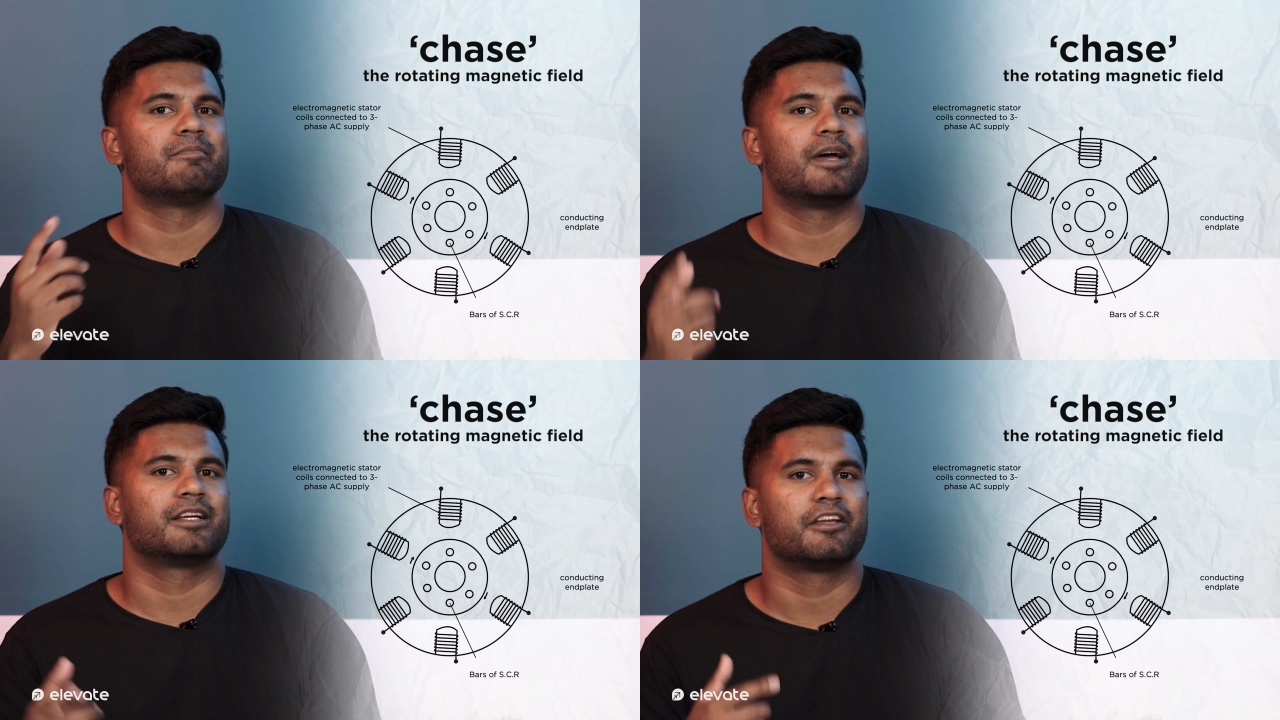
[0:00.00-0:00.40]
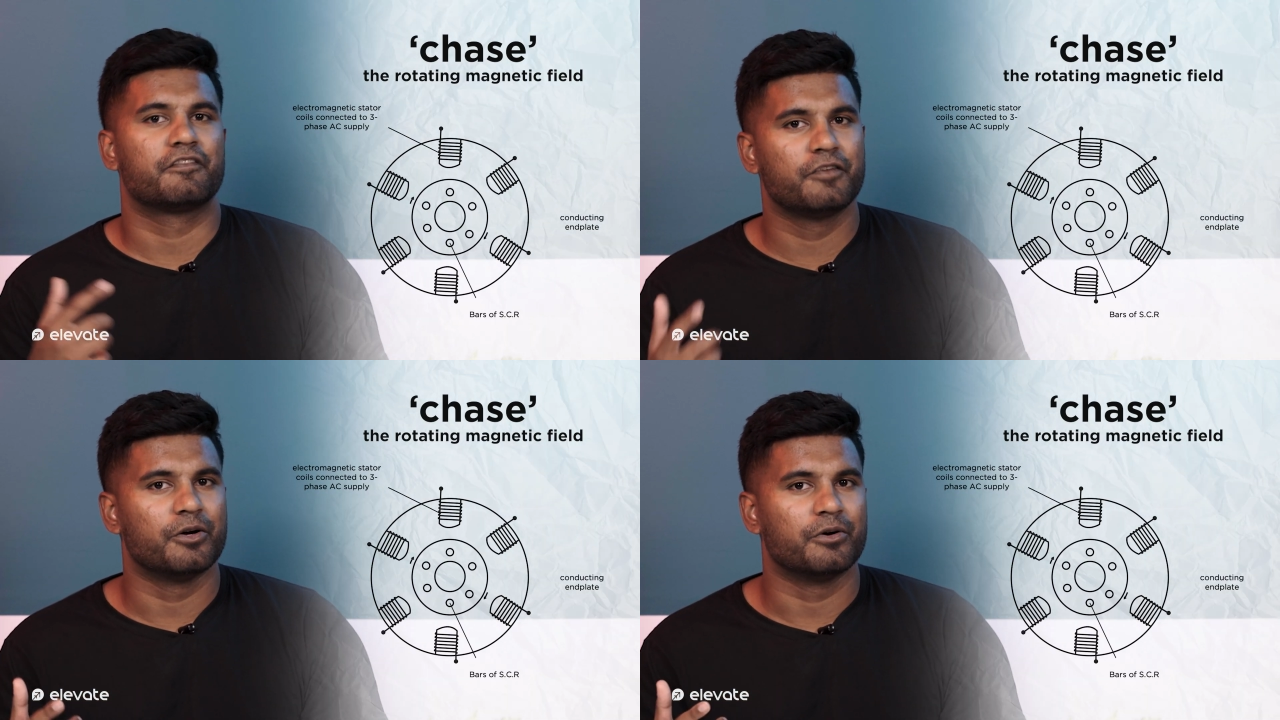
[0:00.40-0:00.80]
magnetic
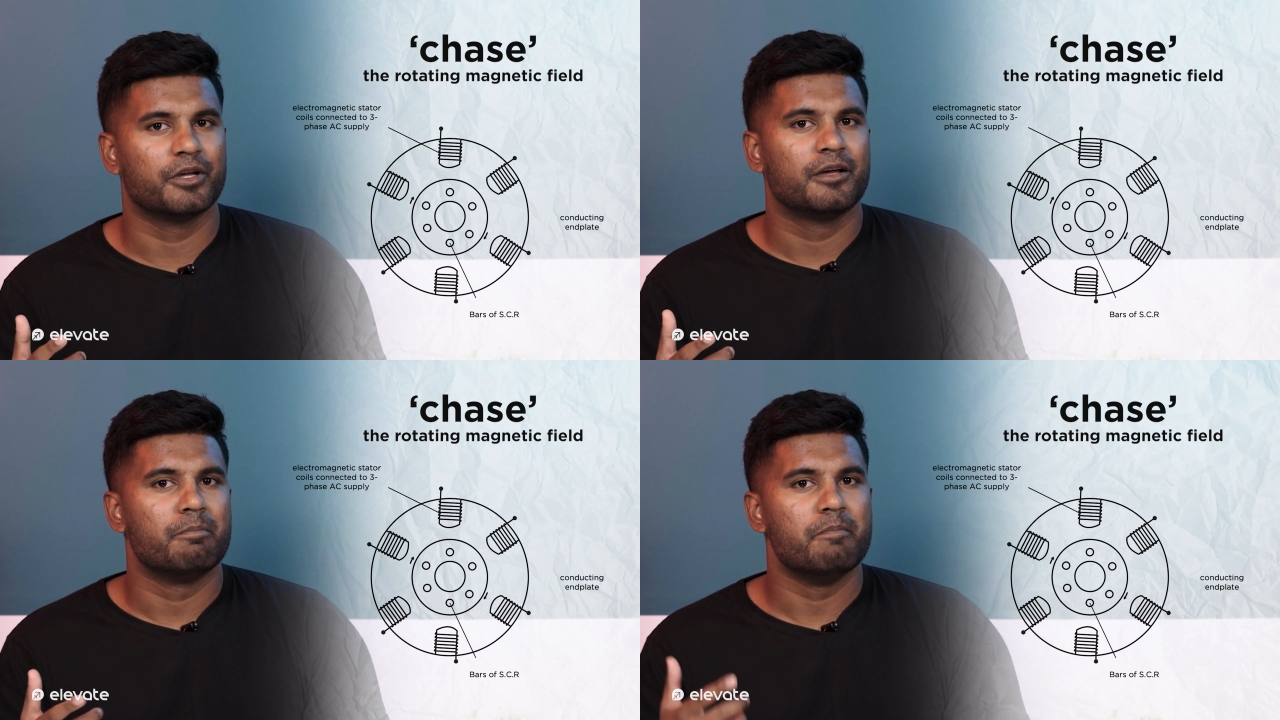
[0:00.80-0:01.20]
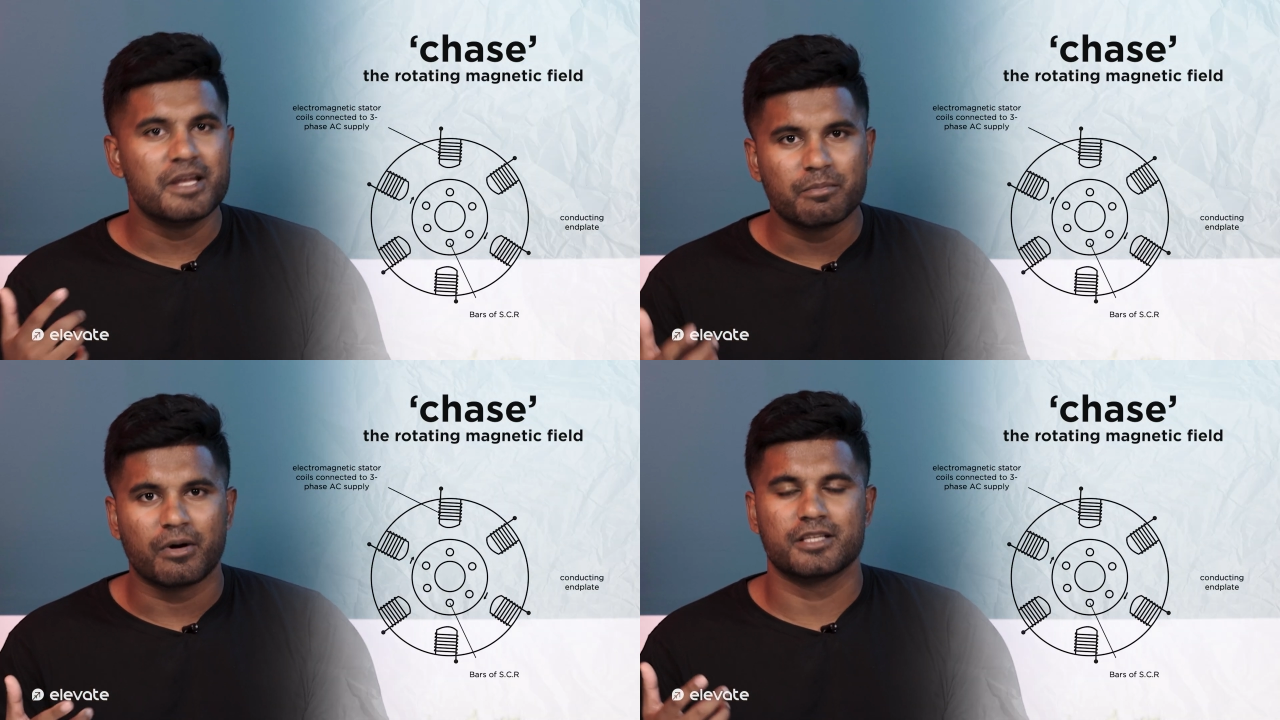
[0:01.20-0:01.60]
field,
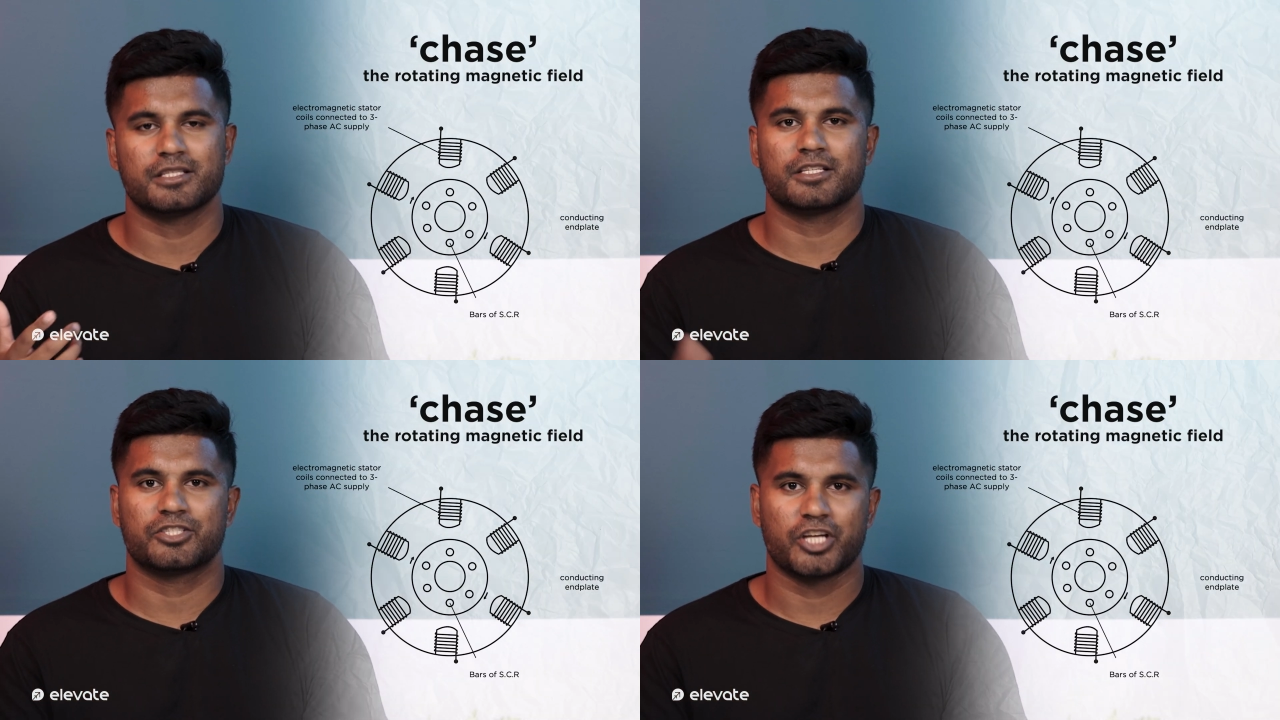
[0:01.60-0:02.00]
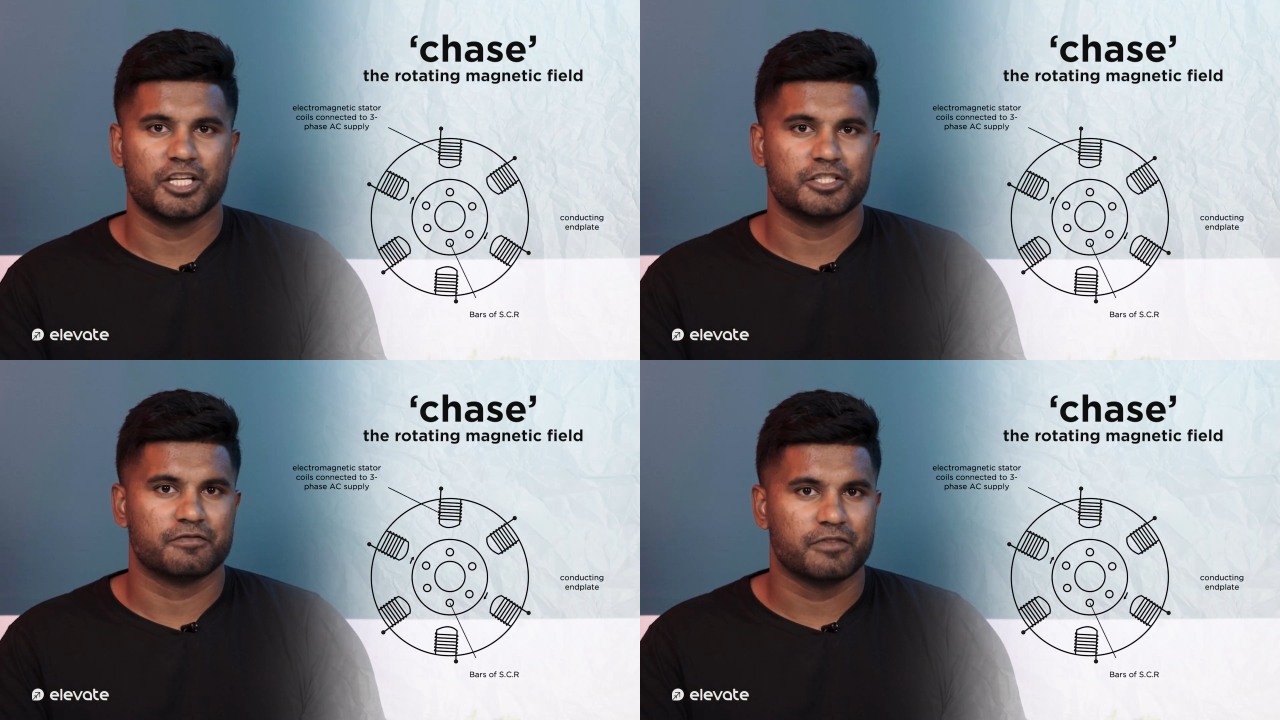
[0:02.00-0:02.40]
minimizing its change in